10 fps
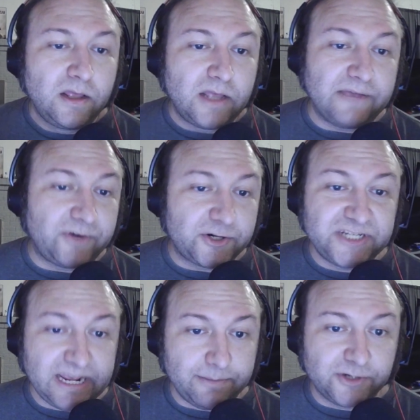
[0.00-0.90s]
At first,
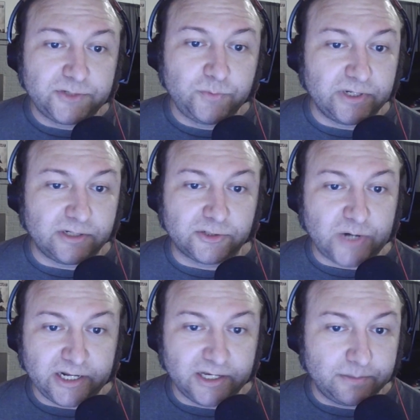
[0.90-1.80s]
neighbors will
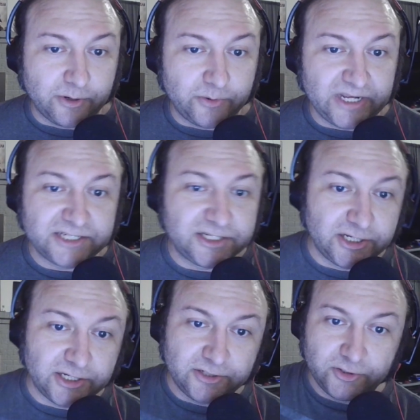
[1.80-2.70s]
try to protest
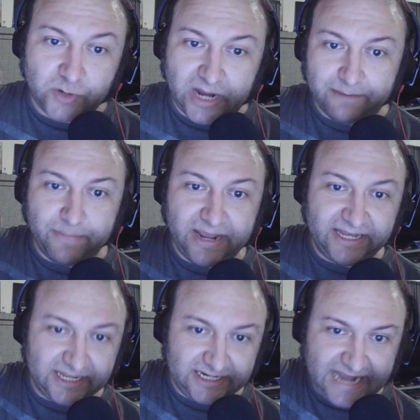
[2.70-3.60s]
to try and make
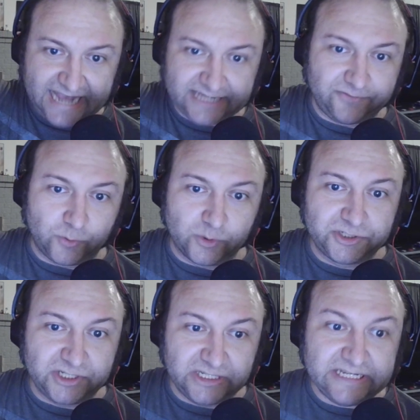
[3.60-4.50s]
the task
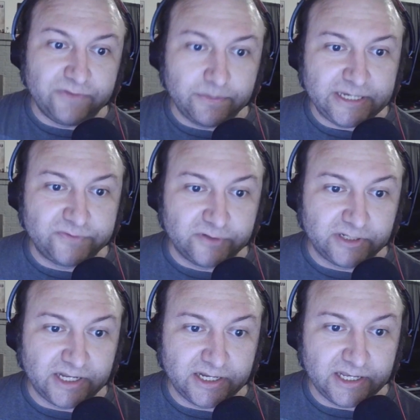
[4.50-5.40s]
force leave the peaceful
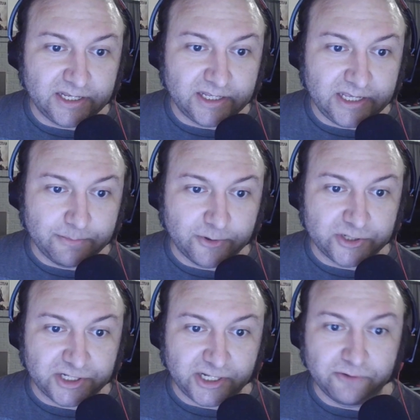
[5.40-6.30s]
uh,
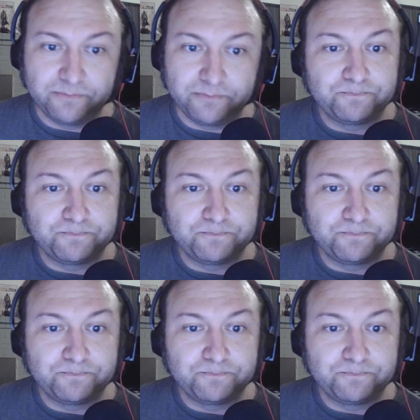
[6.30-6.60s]
immigrants alone.